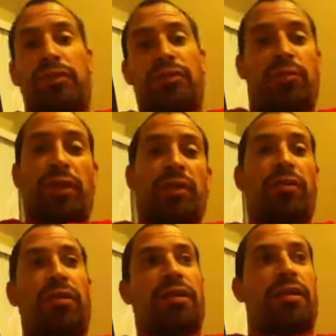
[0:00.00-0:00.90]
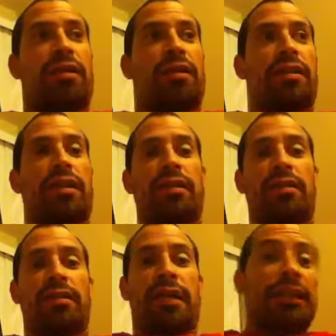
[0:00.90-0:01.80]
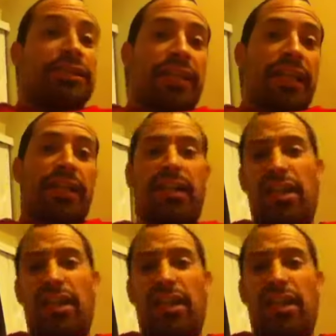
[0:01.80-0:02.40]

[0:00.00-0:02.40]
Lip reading: what do you call it? Agitated.